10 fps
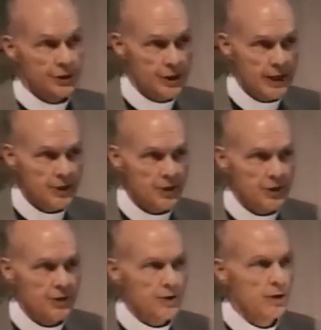
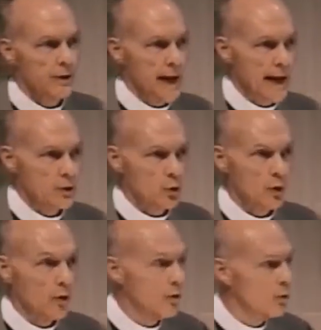Jesus'
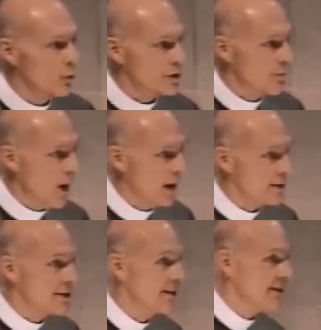natural
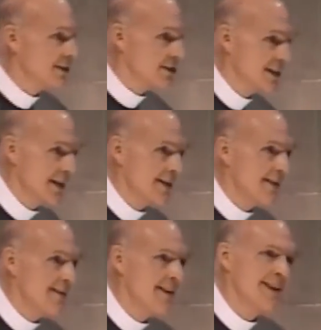response to
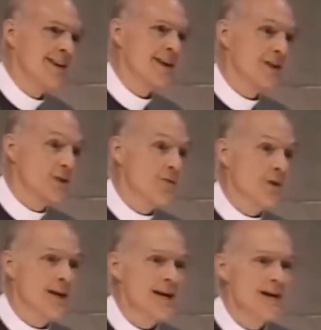sin is to
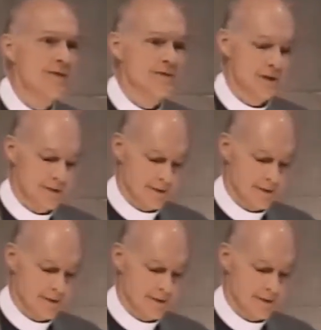forgive.